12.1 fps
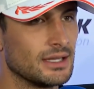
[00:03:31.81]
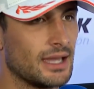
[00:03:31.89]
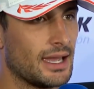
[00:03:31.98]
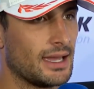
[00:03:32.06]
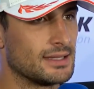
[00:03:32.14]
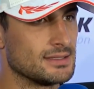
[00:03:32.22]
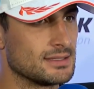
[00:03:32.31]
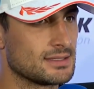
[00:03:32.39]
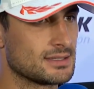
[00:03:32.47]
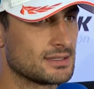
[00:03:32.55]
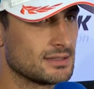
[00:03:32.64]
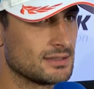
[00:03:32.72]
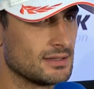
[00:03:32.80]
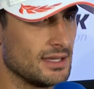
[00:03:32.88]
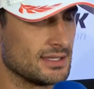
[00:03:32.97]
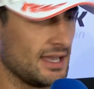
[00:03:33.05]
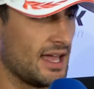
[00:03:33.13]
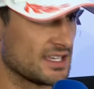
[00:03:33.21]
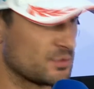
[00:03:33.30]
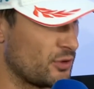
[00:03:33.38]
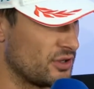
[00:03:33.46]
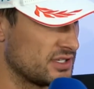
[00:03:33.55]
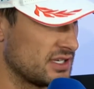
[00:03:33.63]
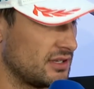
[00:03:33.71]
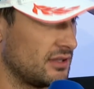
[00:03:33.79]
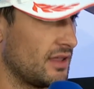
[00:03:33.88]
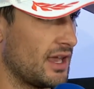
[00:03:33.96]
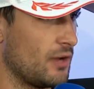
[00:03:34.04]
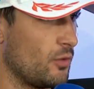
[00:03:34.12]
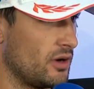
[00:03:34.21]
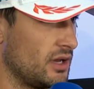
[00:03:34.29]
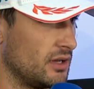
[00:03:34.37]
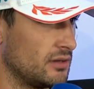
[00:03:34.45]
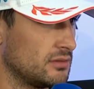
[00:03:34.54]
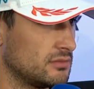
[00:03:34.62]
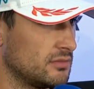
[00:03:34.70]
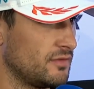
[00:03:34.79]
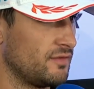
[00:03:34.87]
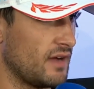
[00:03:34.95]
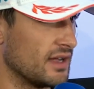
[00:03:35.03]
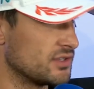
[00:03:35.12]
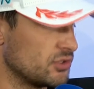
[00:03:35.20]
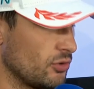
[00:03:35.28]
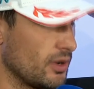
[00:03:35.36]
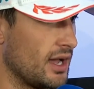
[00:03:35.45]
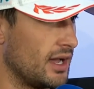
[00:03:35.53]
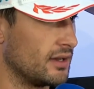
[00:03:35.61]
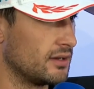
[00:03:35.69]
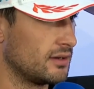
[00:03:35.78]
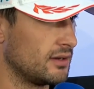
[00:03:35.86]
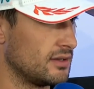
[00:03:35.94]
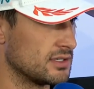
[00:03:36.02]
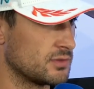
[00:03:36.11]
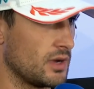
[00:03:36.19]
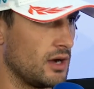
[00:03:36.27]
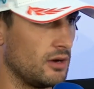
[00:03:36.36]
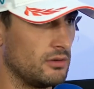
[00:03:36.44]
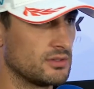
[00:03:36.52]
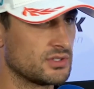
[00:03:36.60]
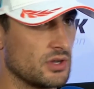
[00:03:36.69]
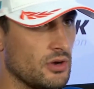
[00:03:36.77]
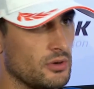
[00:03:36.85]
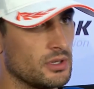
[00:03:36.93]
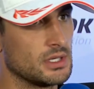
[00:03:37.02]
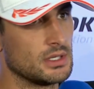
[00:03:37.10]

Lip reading: and he's the last person that I want to fight too hard as well. So